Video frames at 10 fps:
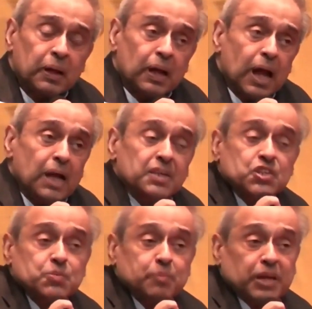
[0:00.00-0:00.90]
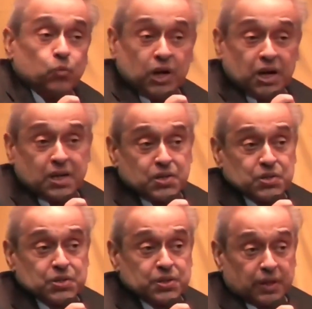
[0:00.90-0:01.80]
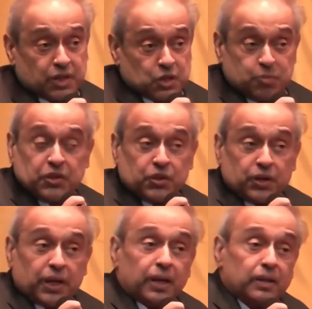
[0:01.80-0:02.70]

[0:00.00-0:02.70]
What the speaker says: And it's made worse, and especially